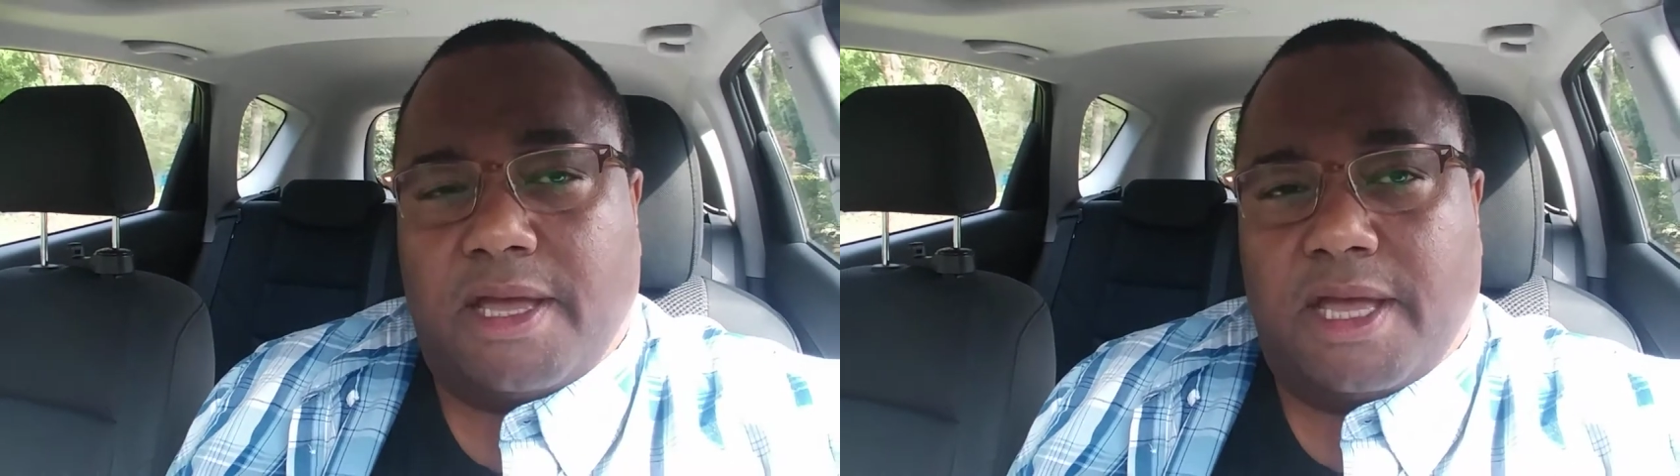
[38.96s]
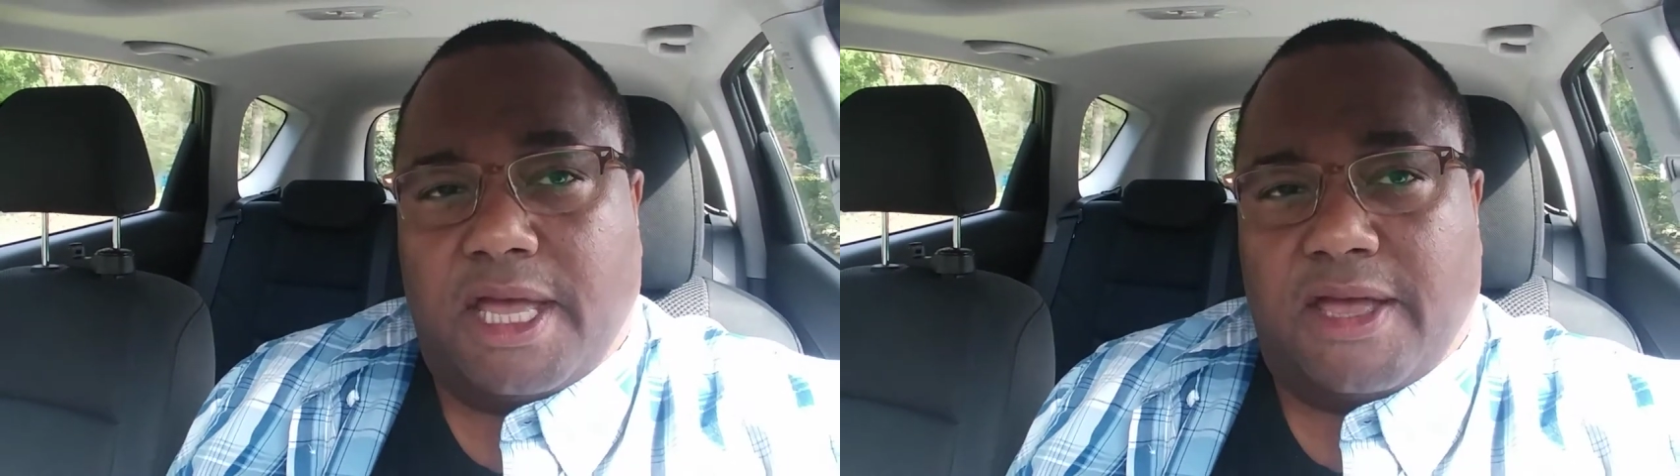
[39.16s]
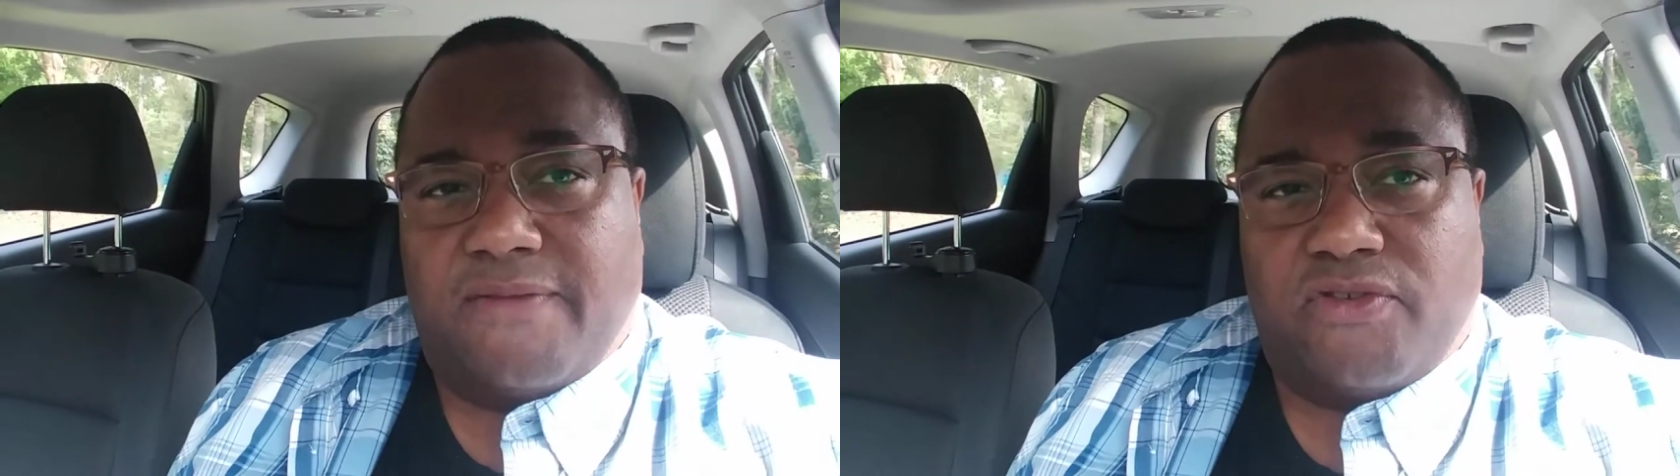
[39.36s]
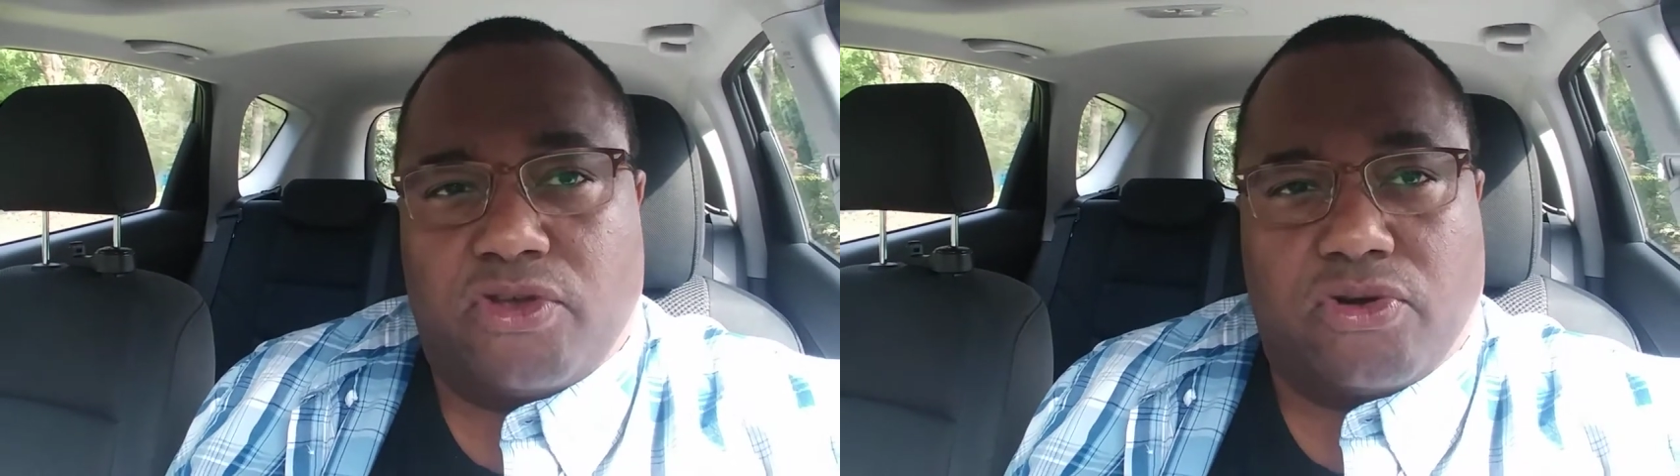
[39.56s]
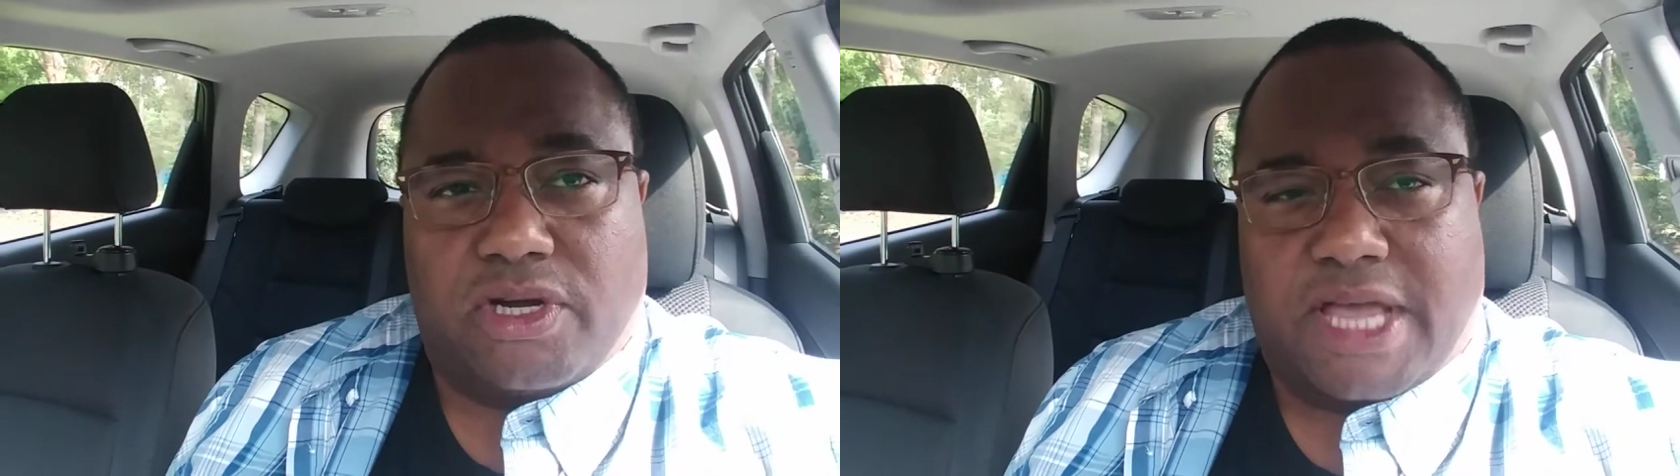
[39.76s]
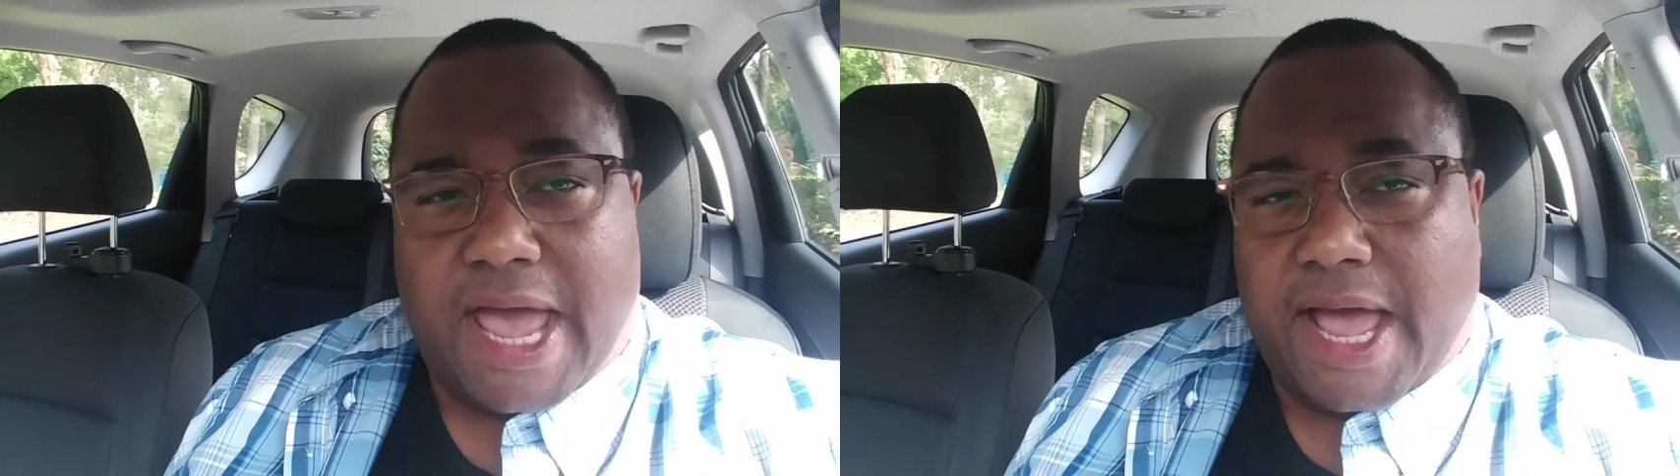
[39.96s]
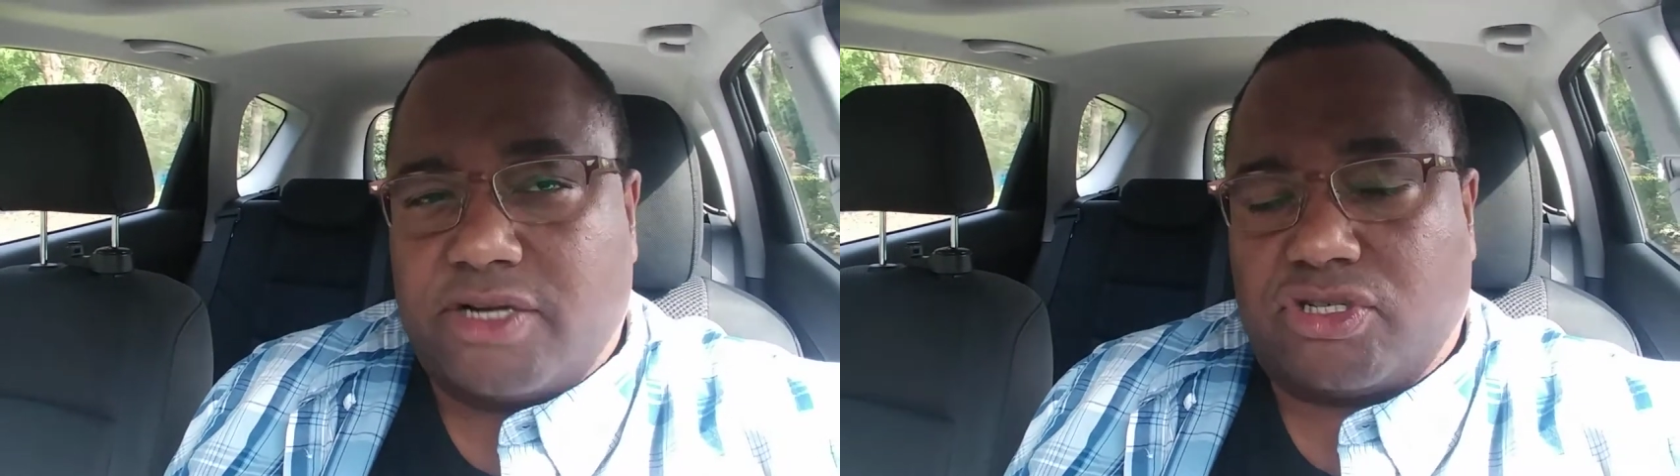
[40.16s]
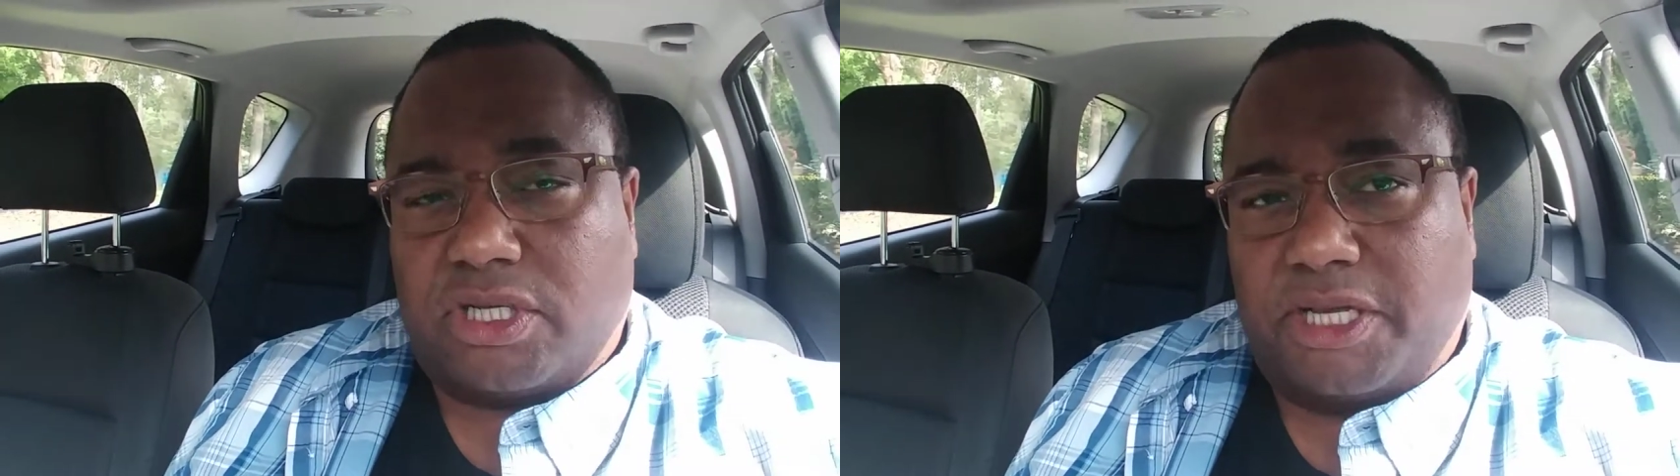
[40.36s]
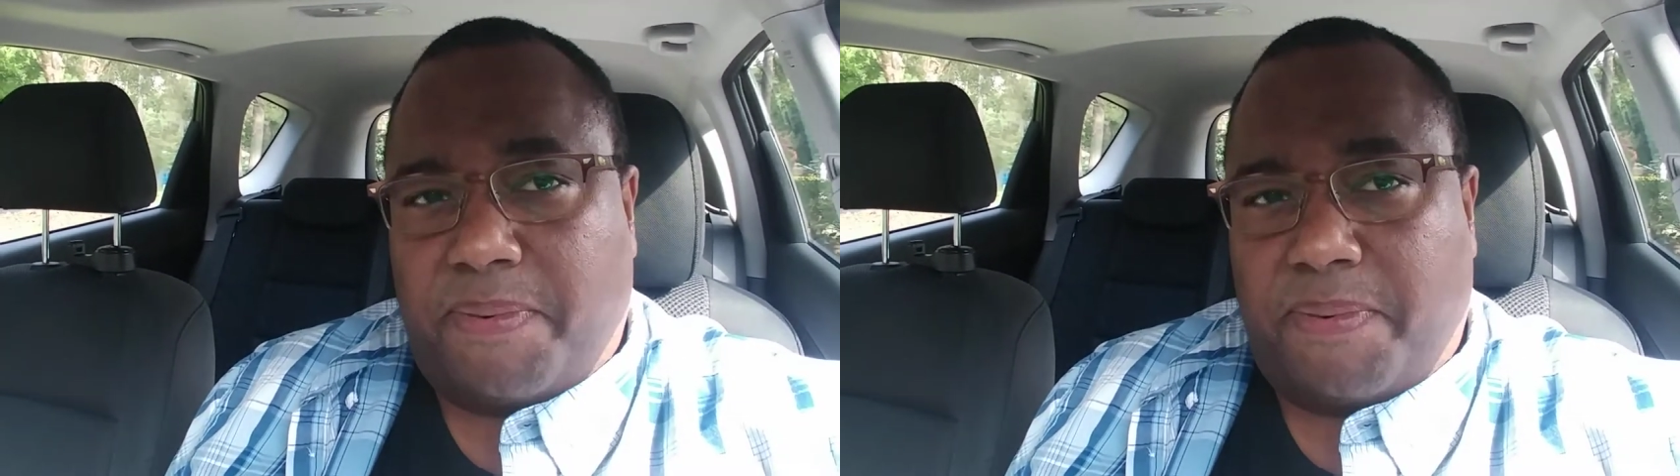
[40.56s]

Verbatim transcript: If you are casually